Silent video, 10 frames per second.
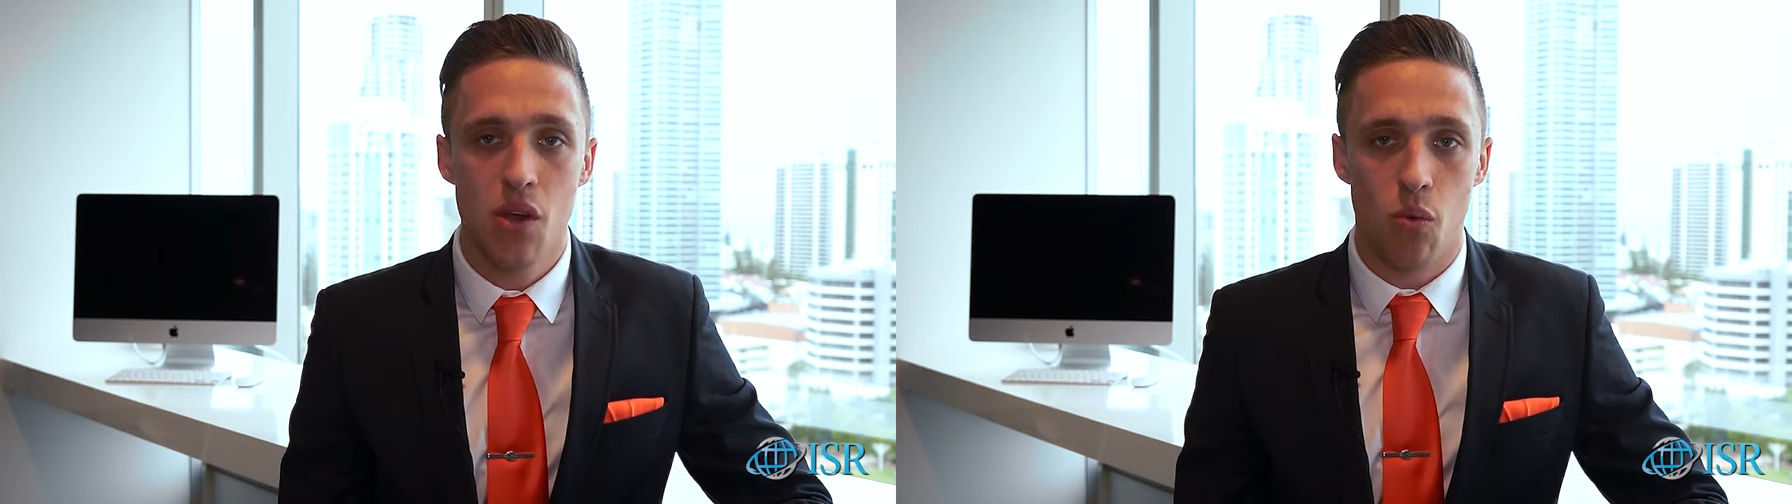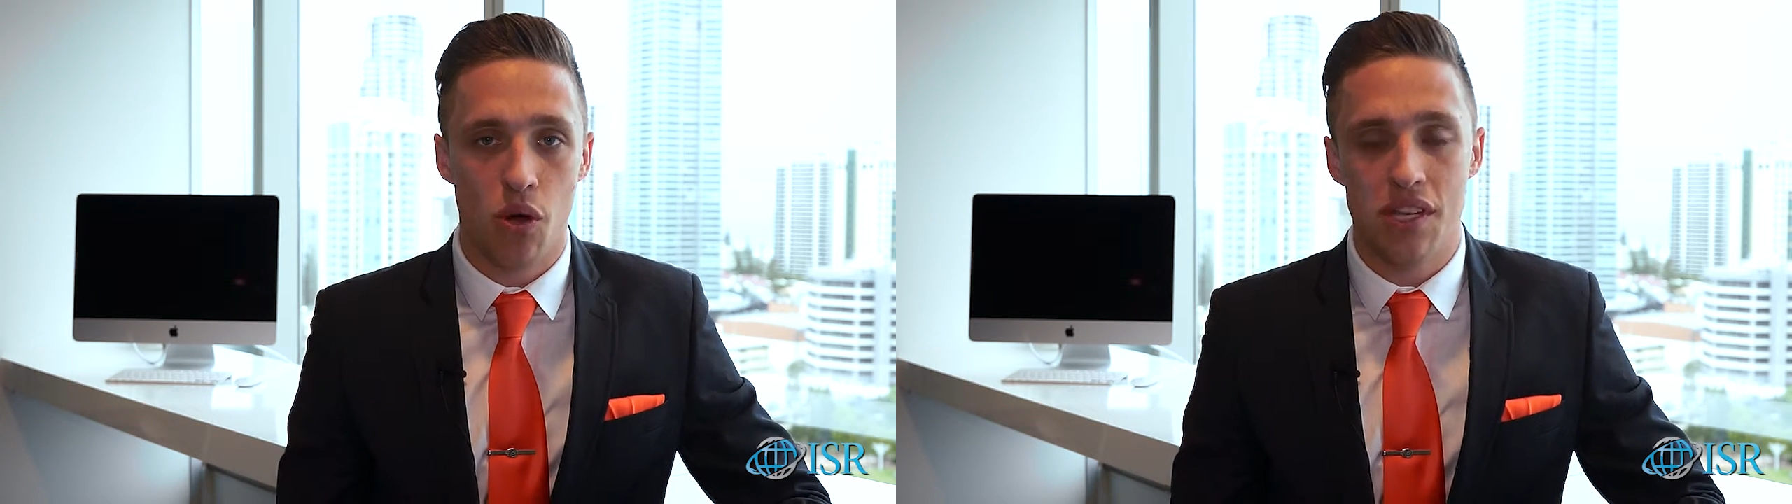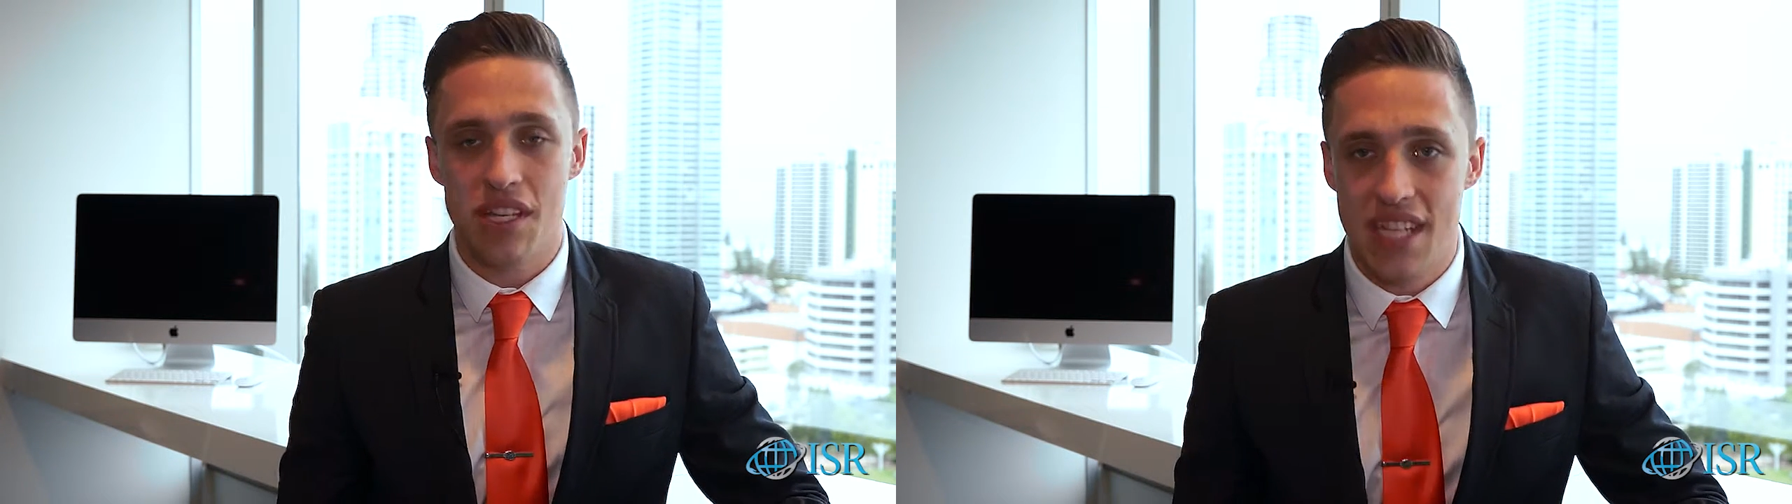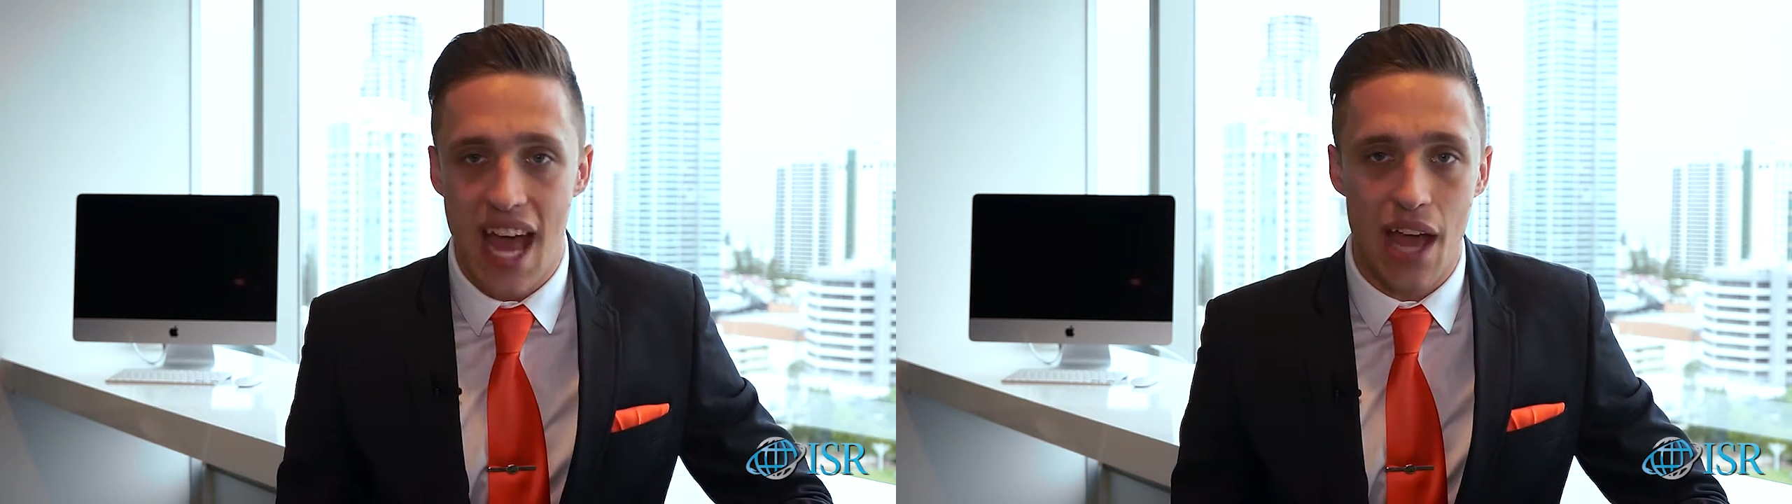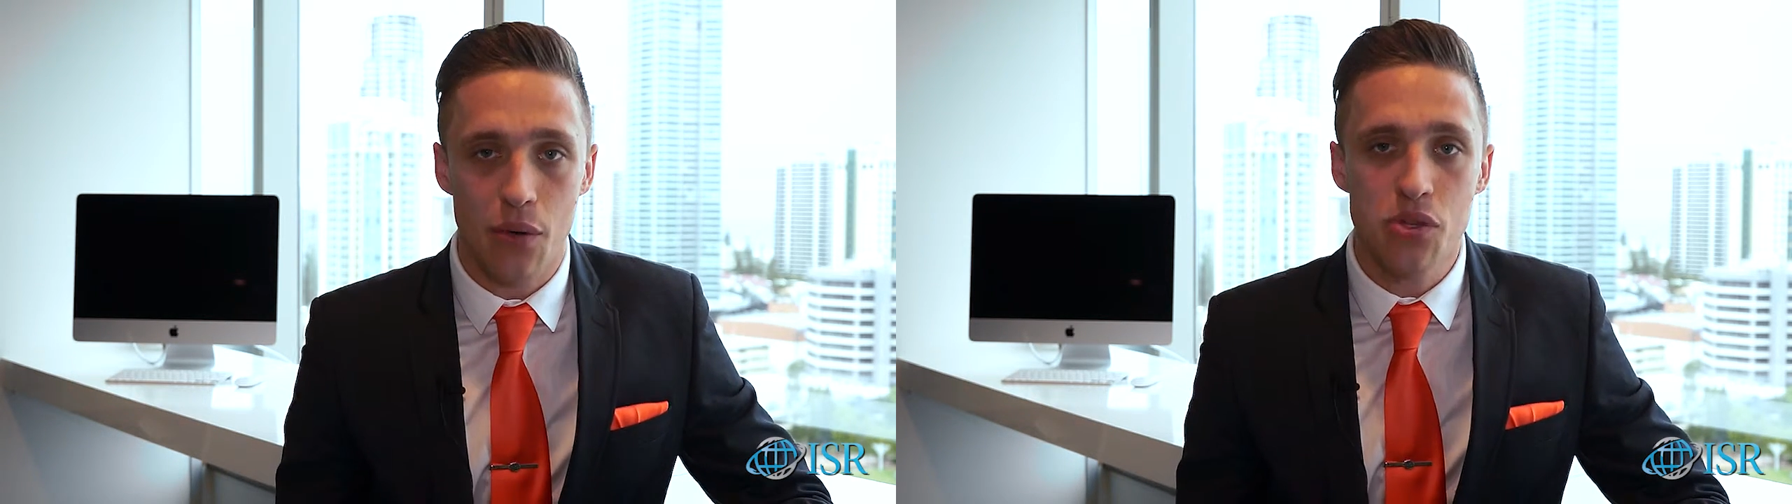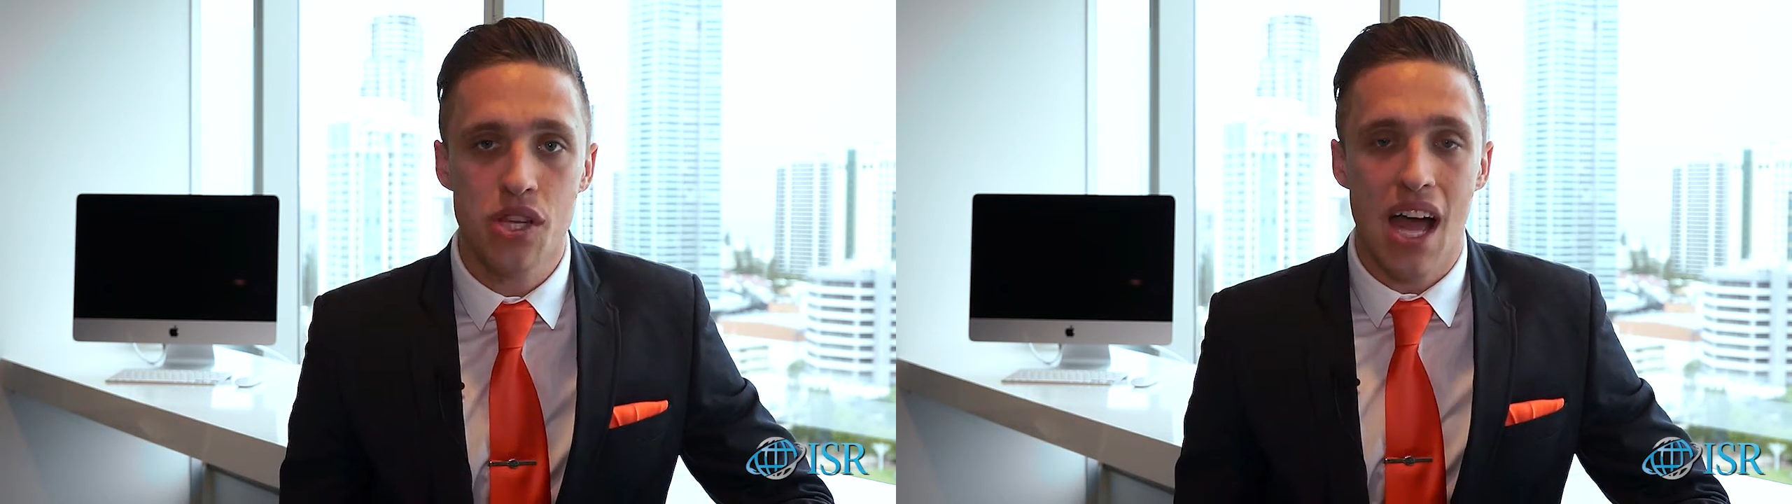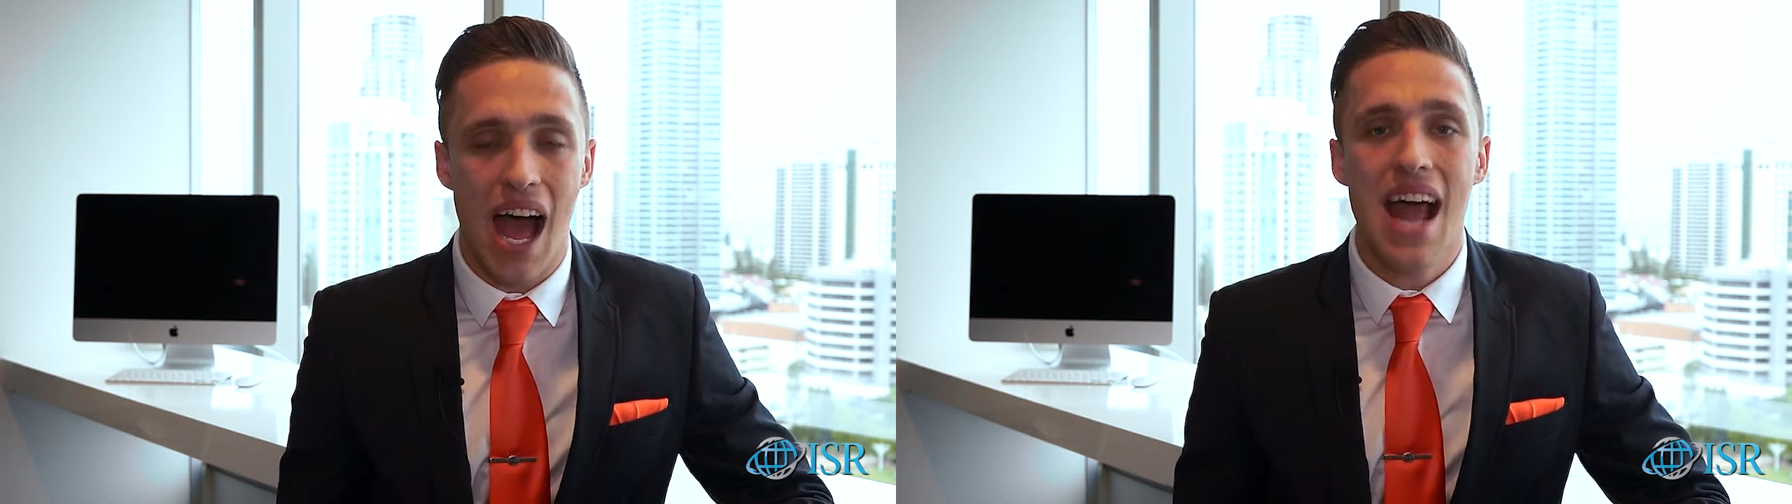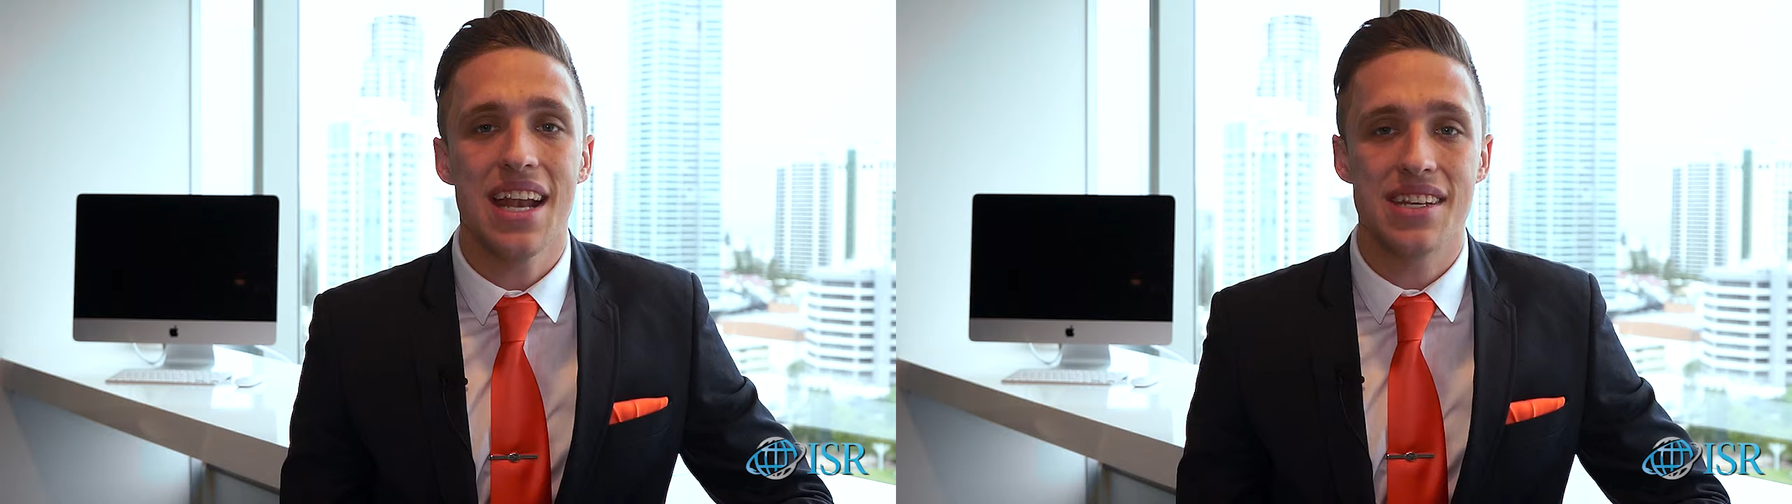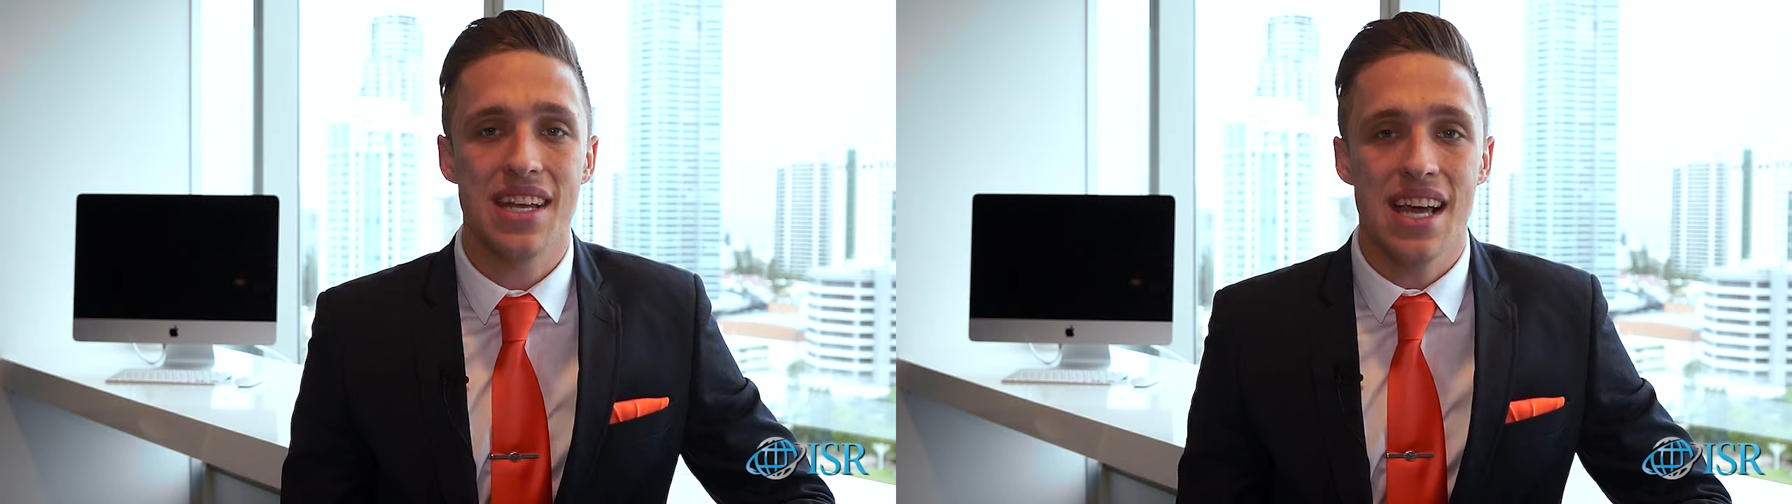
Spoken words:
what it entails, and